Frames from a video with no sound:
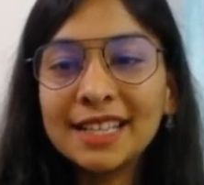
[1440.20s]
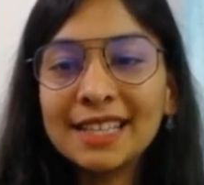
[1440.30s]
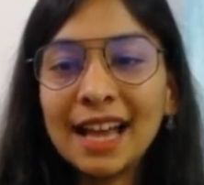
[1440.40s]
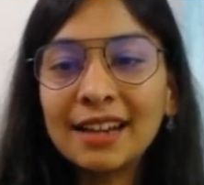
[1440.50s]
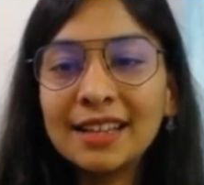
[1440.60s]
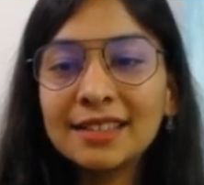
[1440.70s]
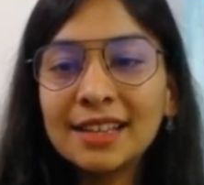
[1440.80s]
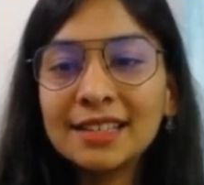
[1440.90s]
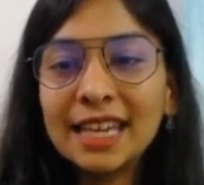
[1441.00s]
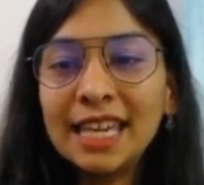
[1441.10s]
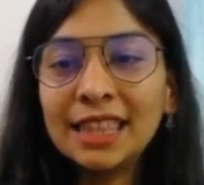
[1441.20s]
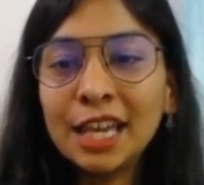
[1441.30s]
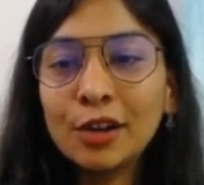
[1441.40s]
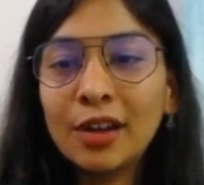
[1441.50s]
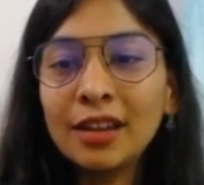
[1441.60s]
exactly is this
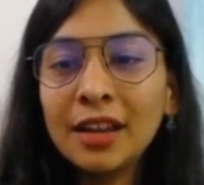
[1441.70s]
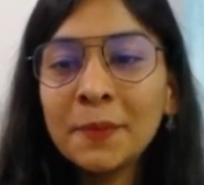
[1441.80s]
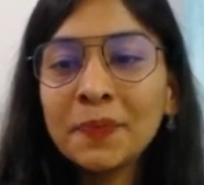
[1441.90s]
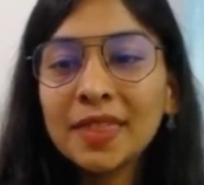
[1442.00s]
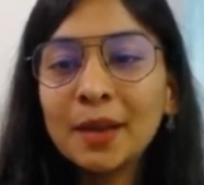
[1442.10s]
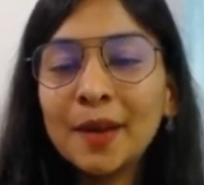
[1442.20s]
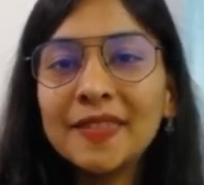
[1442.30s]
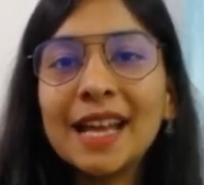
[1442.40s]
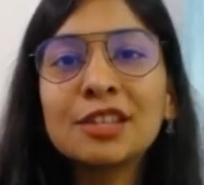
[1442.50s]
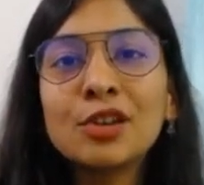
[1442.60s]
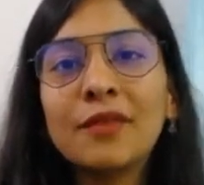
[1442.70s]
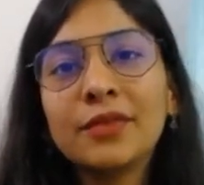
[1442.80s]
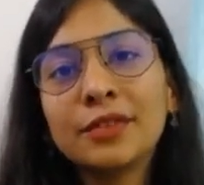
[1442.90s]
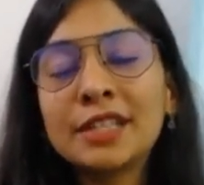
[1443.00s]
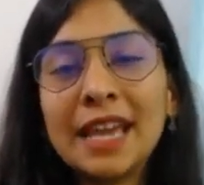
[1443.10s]
ethanol? The one that's
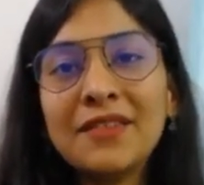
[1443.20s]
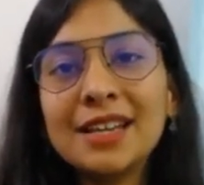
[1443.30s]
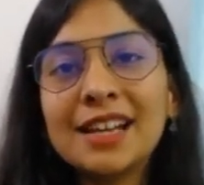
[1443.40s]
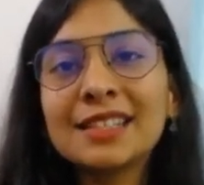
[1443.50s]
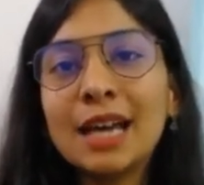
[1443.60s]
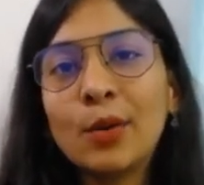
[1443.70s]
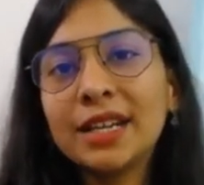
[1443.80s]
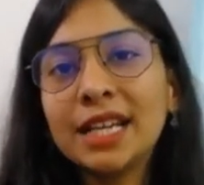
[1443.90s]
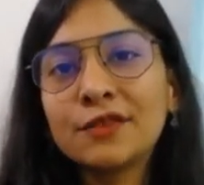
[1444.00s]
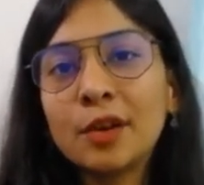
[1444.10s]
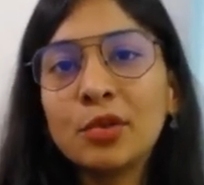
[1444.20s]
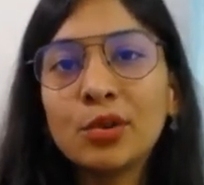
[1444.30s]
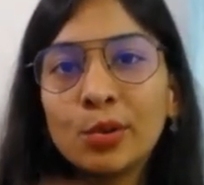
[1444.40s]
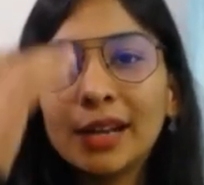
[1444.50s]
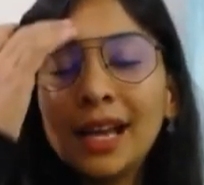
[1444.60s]
saving us nowadays from
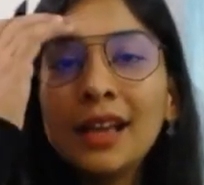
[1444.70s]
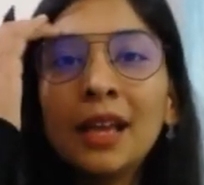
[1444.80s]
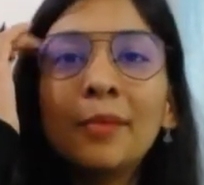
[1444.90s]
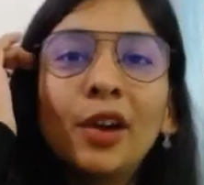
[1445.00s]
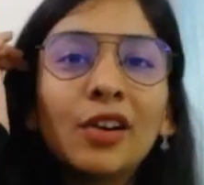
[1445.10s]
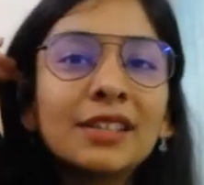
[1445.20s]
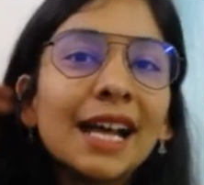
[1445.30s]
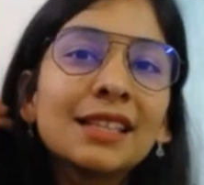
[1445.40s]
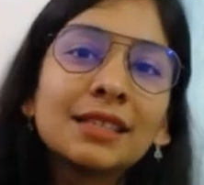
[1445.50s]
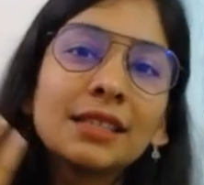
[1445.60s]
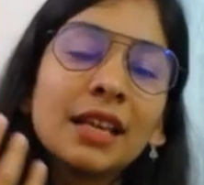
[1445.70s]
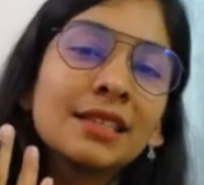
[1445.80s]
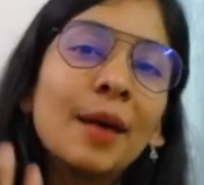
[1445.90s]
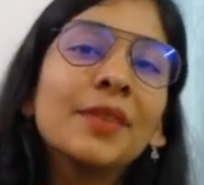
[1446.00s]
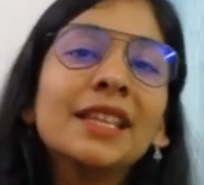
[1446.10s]
corona because that's
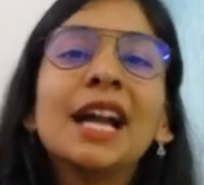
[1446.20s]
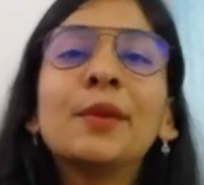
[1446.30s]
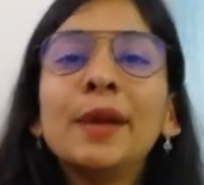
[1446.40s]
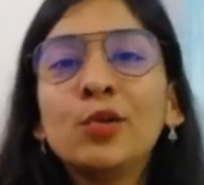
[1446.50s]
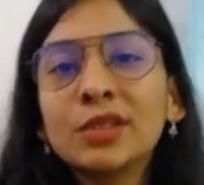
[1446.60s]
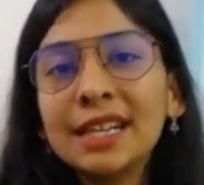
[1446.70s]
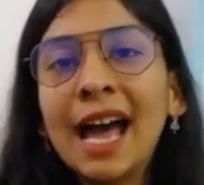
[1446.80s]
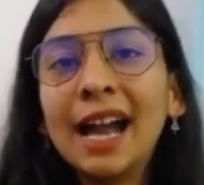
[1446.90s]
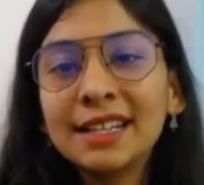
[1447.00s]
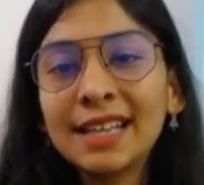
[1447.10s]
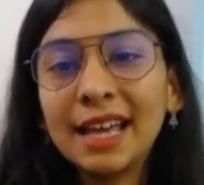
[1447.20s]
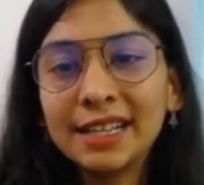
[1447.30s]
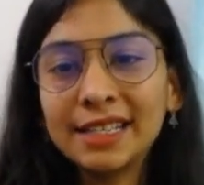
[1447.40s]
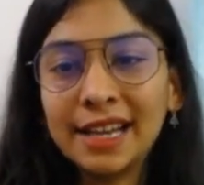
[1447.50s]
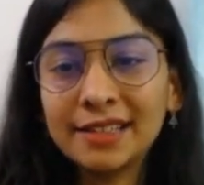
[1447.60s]
something that we use in hand
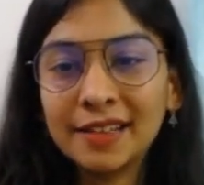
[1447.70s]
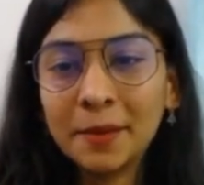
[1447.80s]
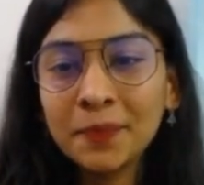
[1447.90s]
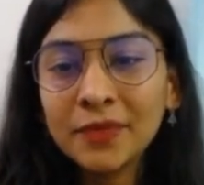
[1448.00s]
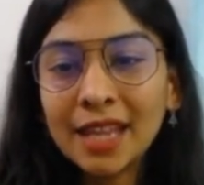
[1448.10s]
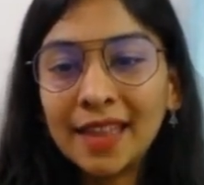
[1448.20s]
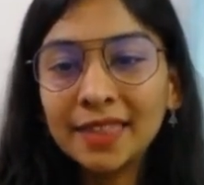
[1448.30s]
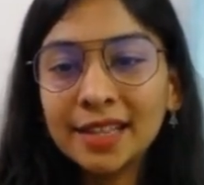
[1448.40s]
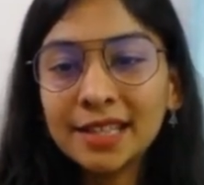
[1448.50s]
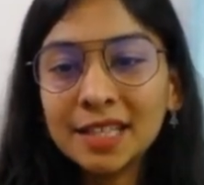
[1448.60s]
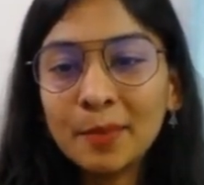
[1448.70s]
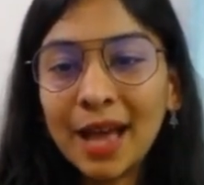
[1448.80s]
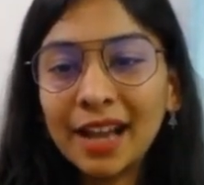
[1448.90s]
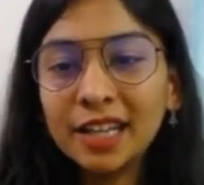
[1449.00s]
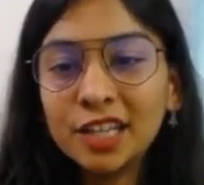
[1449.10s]
sanitizer. And this is
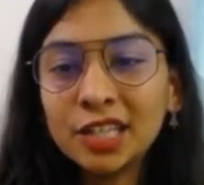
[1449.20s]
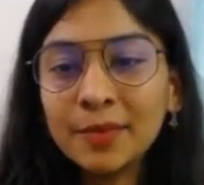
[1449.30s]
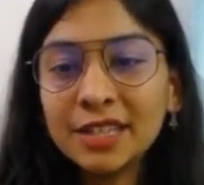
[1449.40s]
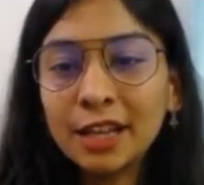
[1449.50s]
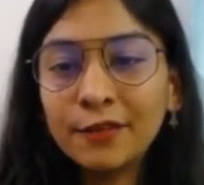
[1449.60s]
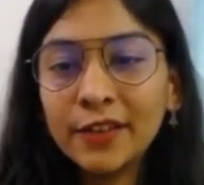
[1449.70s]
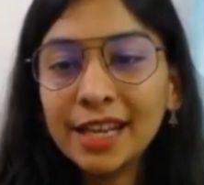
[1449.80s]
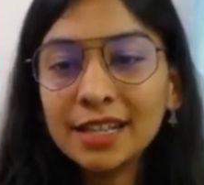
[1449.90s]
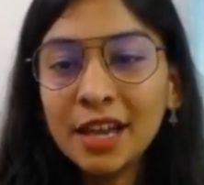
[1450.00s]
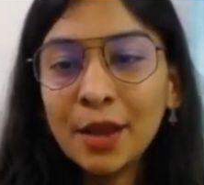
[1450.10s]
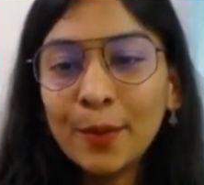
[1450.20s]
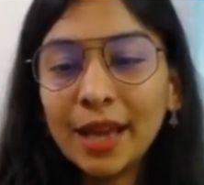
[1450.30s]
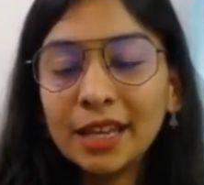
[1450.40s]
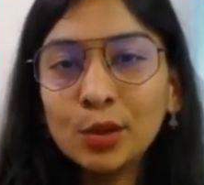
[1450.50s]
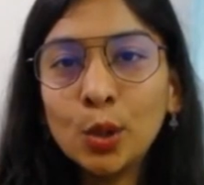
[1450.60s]
magnesium sulfate.
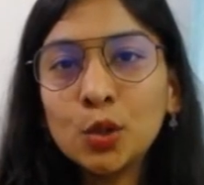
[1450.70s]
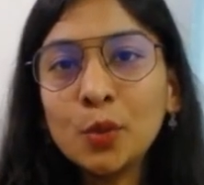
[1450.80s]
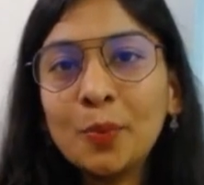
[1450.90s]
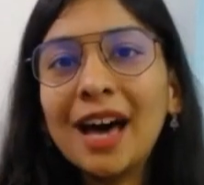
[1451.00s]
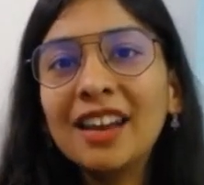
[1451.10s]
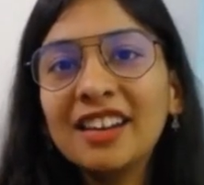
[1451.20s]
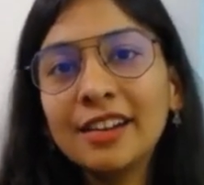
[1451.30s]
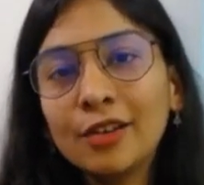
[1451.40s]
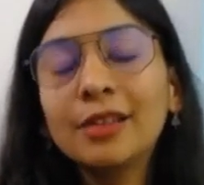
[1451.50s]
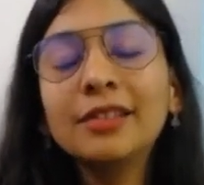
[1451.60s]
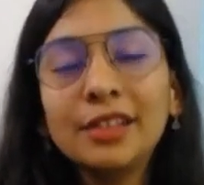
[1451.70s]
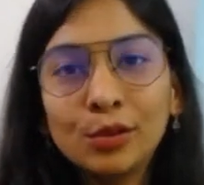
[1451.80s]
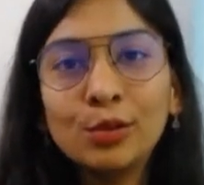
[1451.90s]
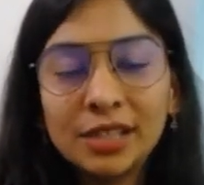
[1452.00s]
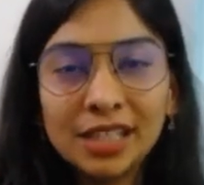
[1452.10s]
When you go to parlor and all,
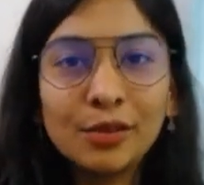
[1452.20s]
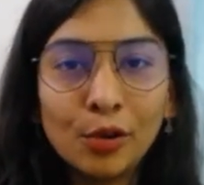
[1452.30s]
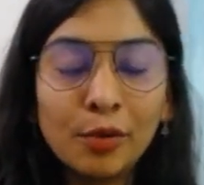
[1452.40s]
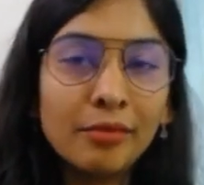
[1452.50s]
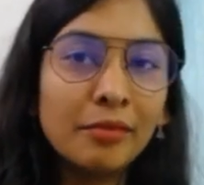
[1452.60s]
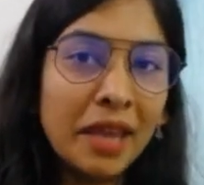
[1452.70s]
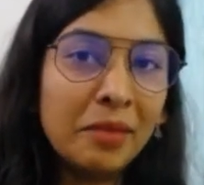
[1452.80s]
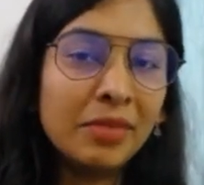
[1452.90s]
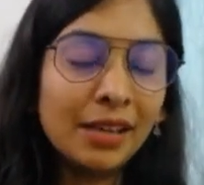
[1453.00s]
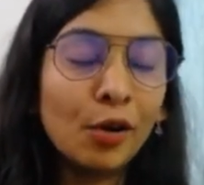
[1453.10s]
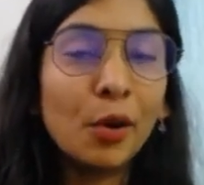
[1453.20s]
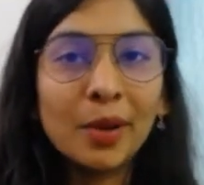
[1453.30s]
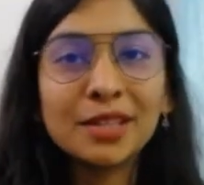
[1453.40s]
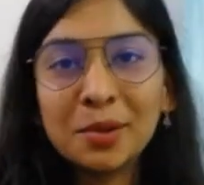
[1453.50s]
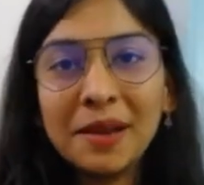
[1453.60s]
you didn't go maybe or
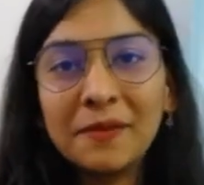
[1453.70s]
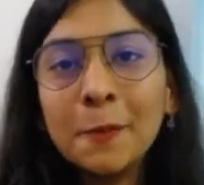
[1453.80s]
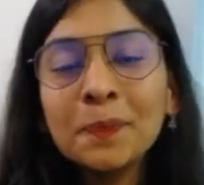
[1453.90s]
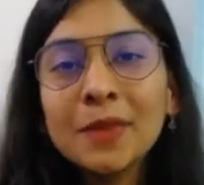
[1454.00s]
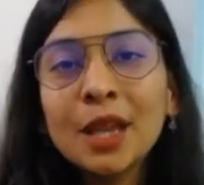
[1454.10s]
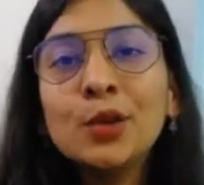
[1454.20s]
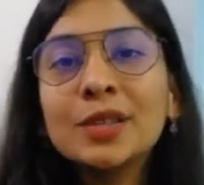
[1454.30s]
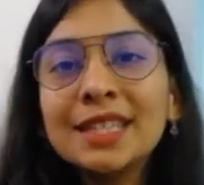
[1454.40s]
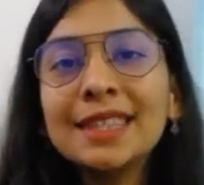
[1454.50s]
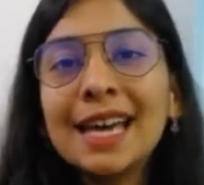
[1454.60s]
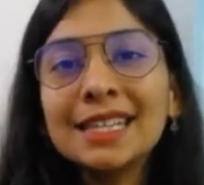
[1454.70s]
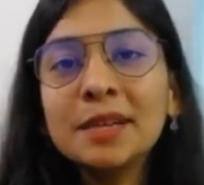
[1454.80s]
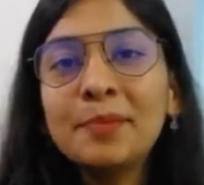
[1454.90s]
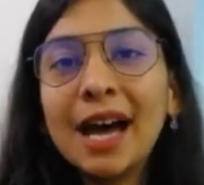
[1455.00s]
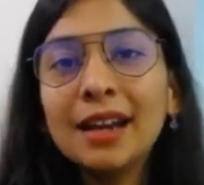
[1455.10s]
whatsoever. You see that
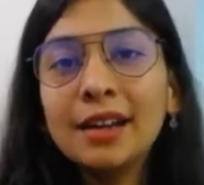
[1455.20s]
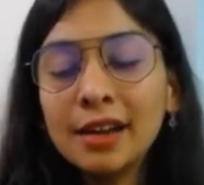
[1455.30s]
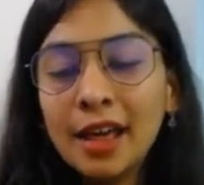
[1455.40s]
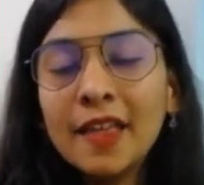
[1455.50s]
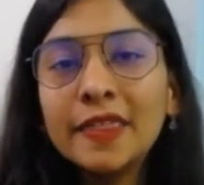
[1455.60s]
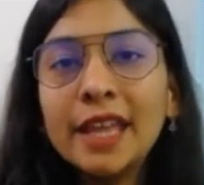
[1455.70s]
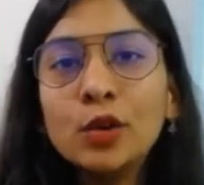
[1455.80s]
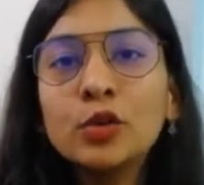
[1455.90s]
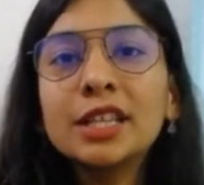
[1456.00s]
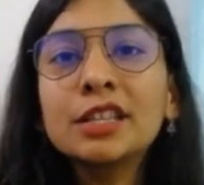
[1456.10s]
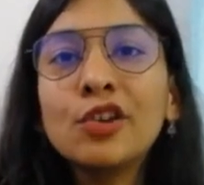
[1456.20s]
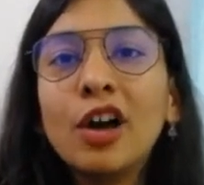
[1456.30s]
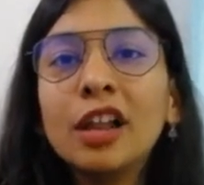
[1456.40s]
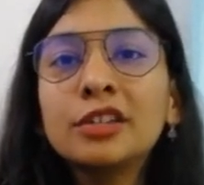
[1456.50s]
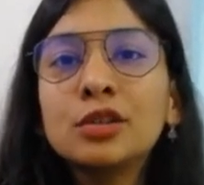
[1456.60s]
in parlor, they use the
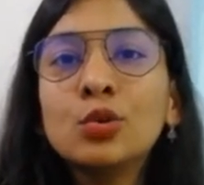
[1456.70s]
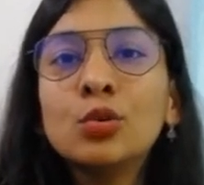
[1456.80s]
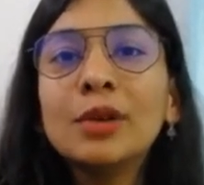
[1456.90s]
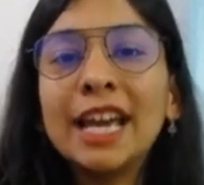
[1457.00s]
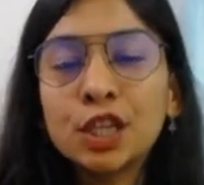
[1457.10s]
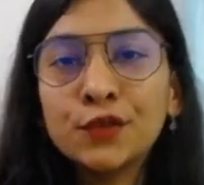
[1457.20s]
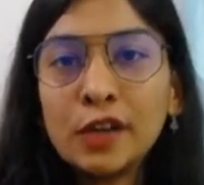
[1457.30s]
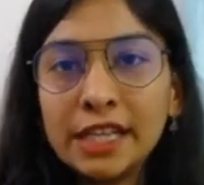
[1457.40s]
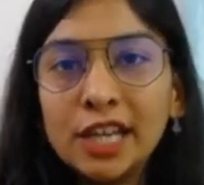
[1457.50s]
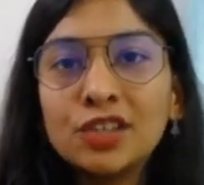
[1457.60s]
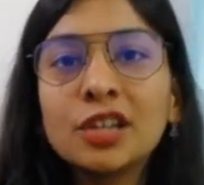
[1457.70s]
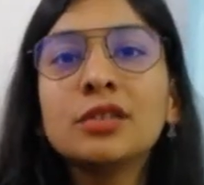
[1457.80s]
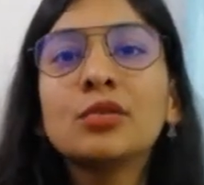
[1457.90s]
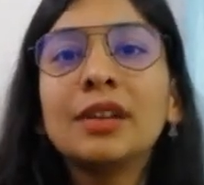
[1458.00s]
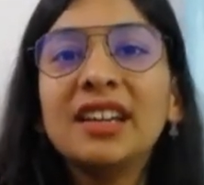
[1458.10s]
salt to
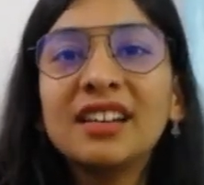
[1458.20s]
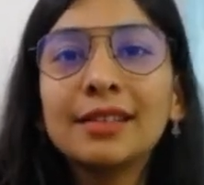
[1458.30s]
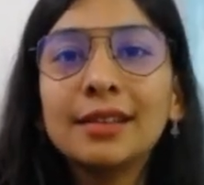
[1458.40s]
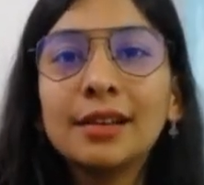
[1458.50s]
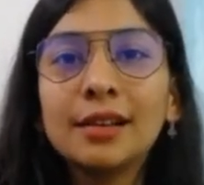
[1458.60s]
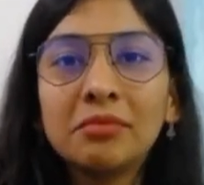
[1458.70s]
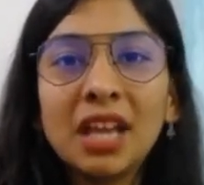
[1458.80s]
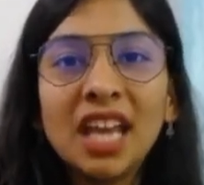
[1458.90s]
exfoliation to clear the